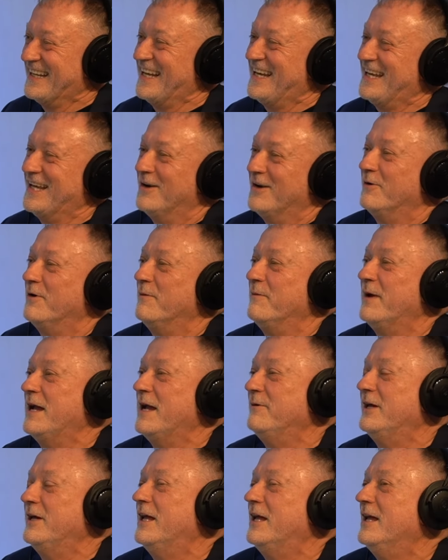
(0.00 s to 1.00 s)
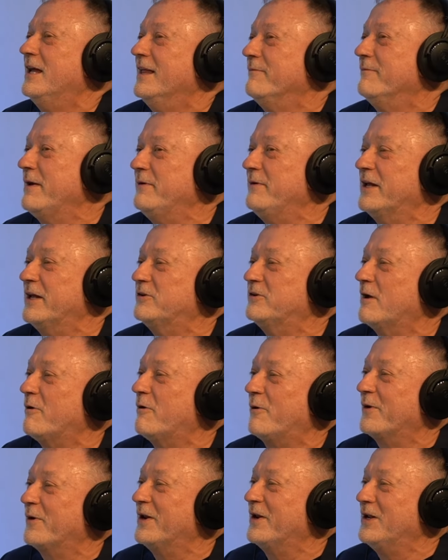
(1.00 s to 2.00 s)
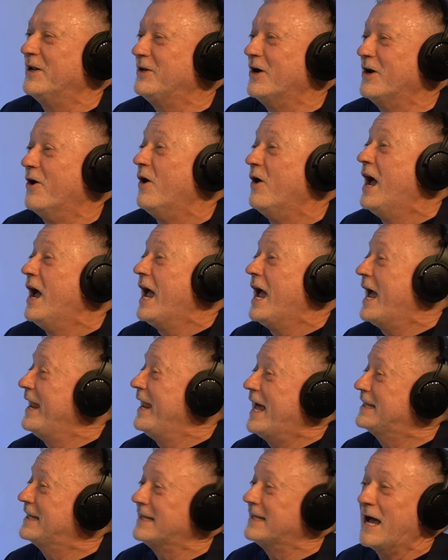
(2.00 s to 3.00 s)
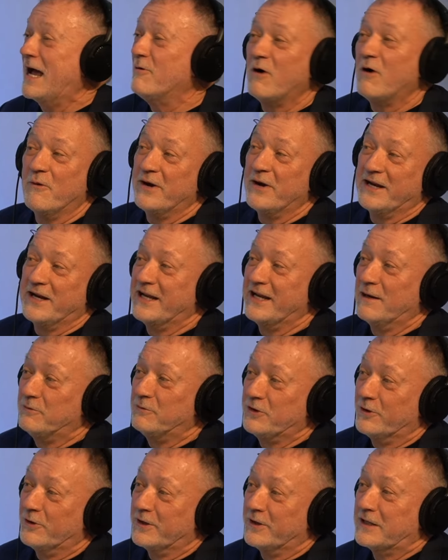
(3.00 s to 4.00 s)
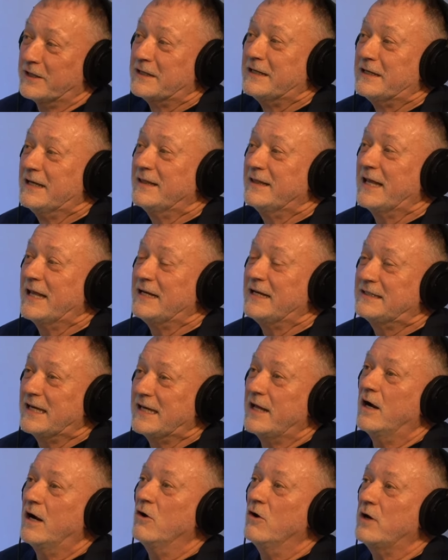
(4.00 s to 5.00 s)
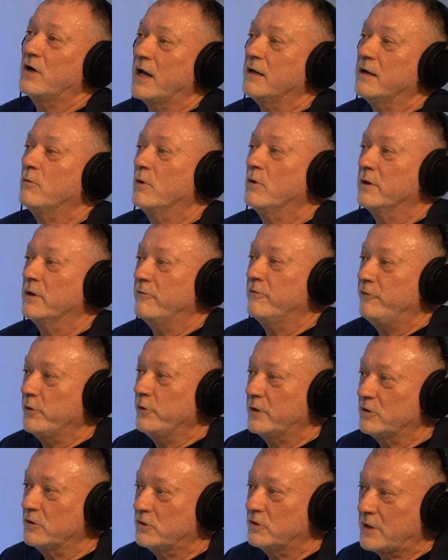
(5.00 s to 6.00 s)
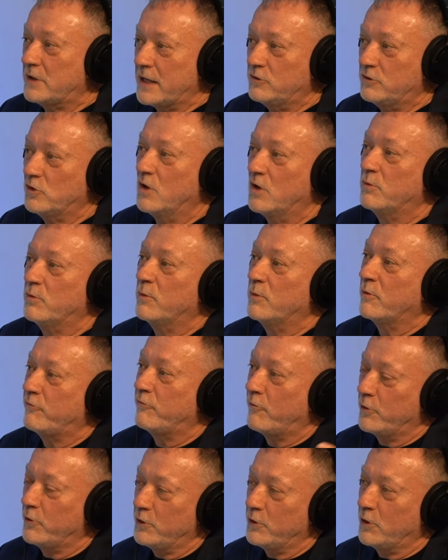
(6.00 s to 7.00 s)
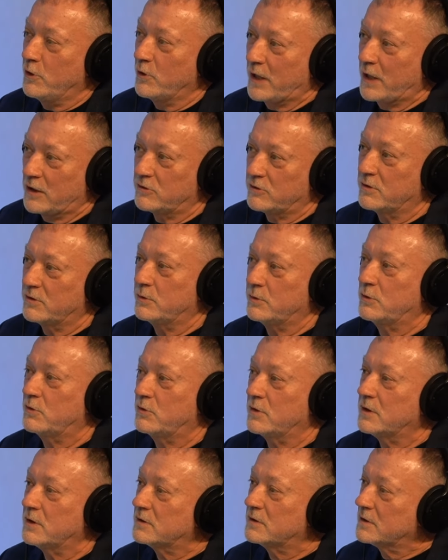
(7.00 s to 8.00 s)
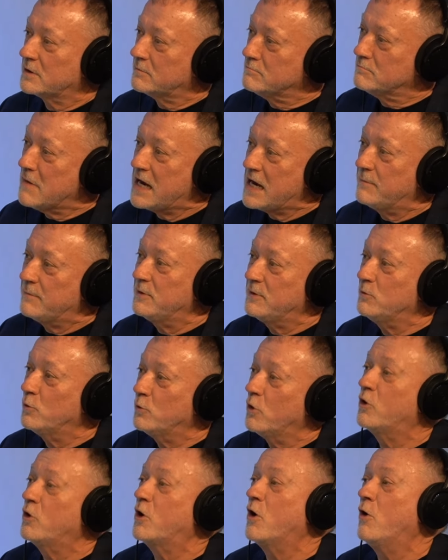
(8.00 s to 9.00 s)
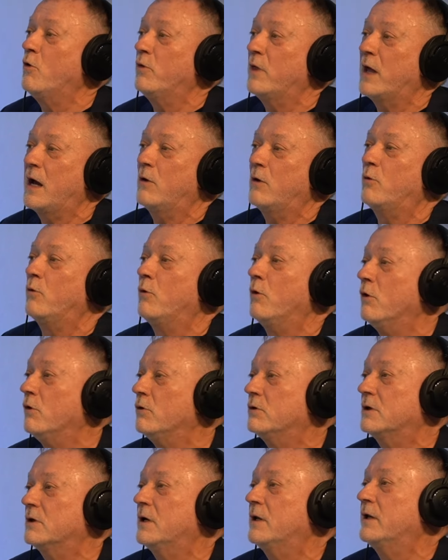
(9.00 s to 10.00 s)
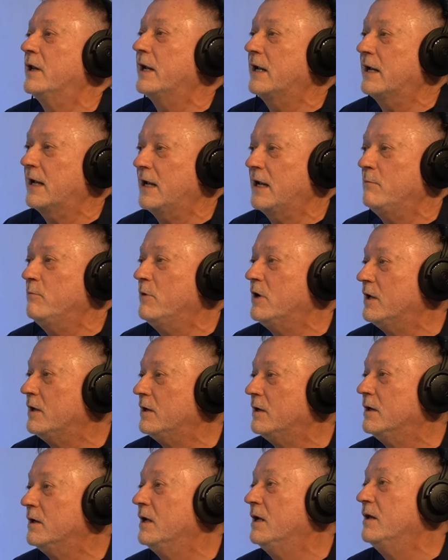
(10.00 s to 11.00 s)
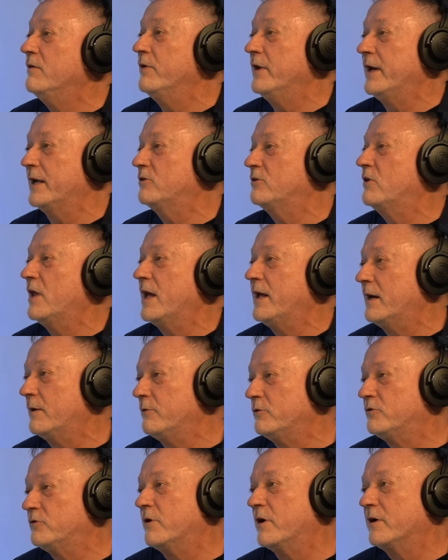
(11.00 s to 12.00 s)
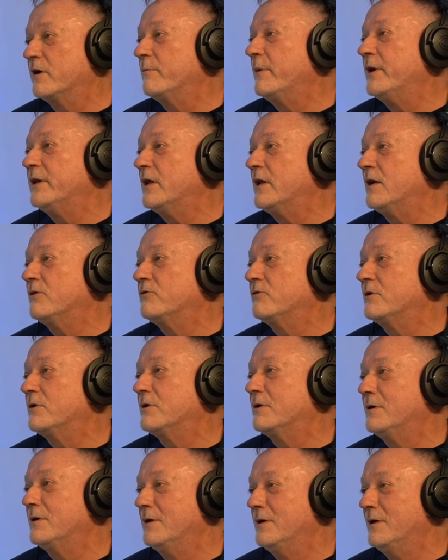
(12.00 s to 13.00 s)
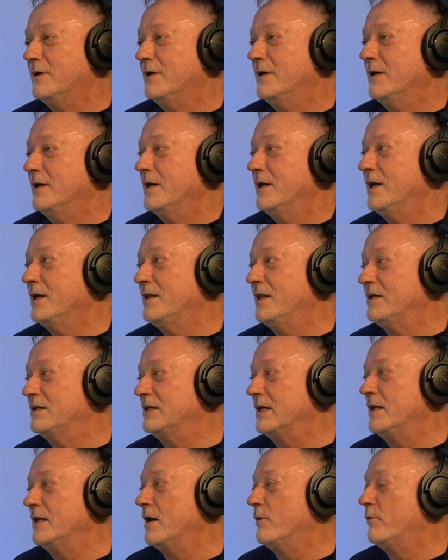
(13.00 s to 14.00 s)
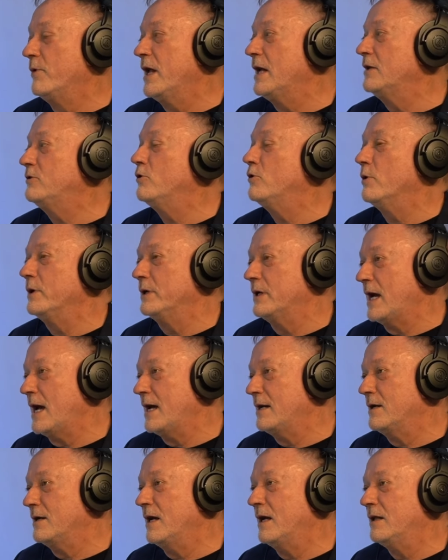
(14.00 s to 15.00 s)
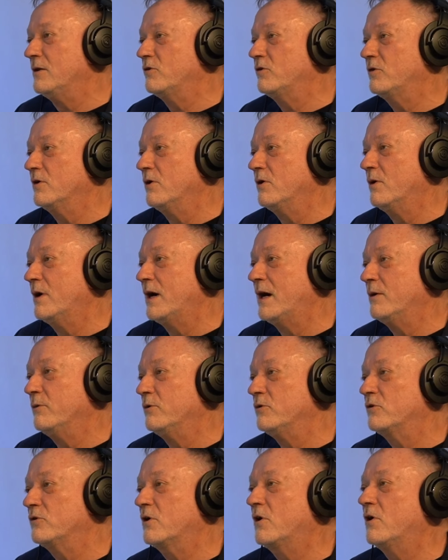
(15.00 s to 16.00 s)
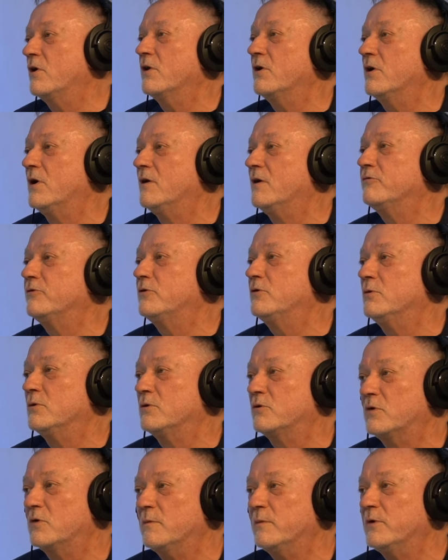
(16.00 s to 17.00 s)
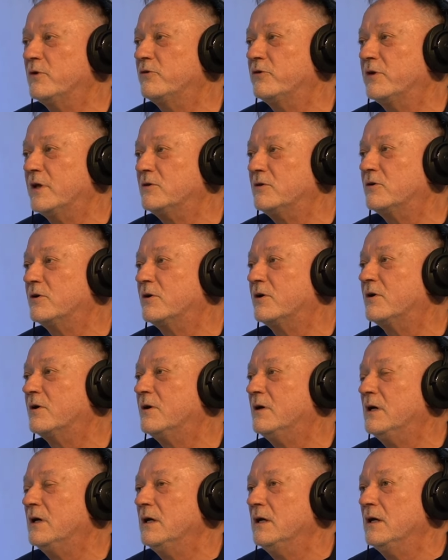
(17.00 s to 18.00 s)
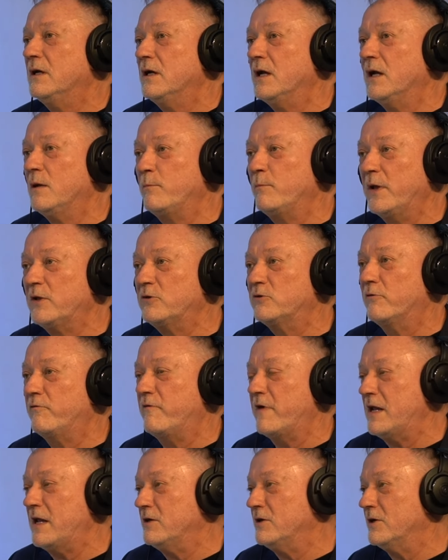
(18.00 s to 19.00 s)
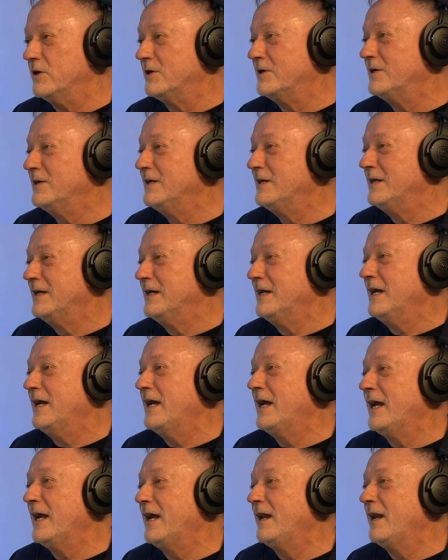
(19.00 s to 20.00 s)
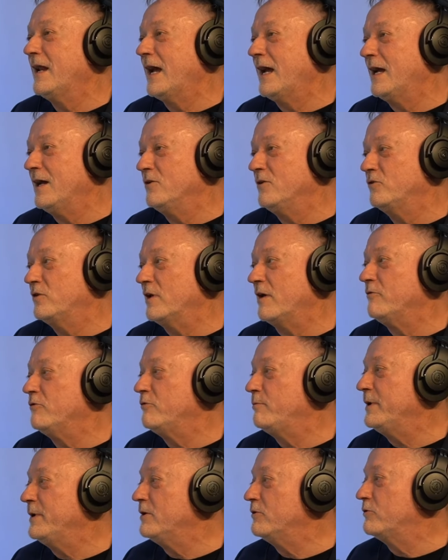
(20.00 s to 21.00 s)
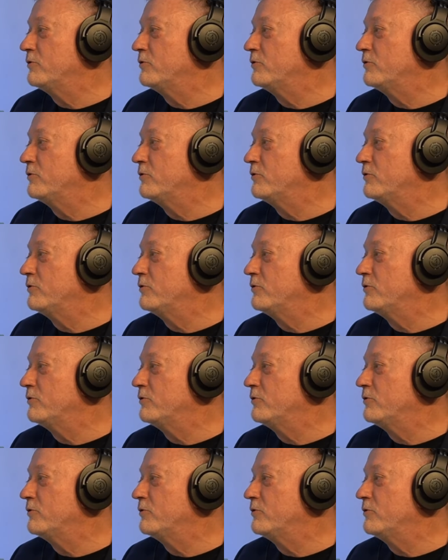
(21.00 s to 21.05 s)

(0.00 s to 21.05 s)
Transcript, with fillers: and they thought, well, maybe maybe that's not what we're going to do, and that's not what we ended up doing. They said, okay, well, if you can stay sober before you go down to the retreat, then maybe we'll go that route. And they came in the next day, and I was drunk at my desk. Wow! And they said, no, we're not doing that. And so I was carted off to a treatment center in Pennsylvania. And as I was being